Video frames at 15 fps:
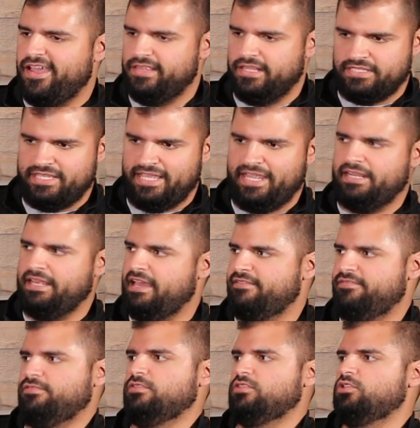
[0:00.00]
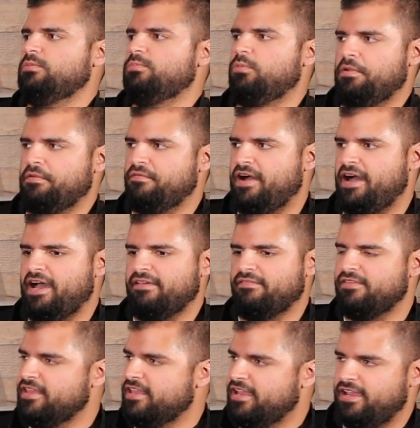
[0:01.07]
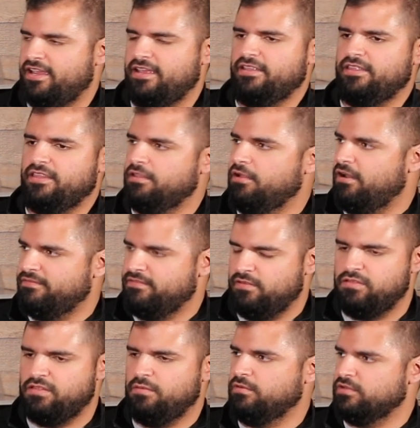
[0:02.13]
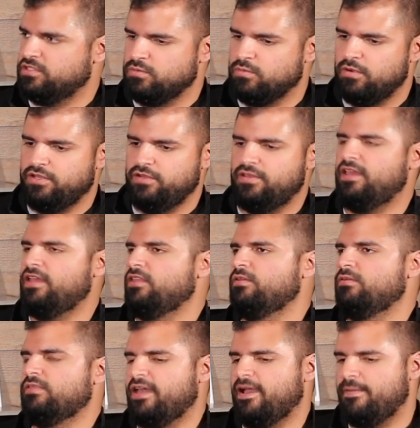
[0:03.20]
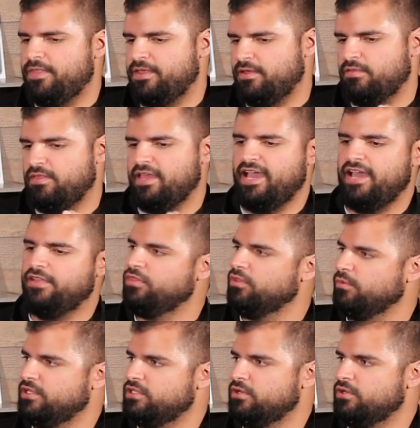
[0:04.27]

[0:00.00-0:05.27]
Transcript: In the second half, it was 2.5. And in an offense that wants to run, you can't do that. They had 3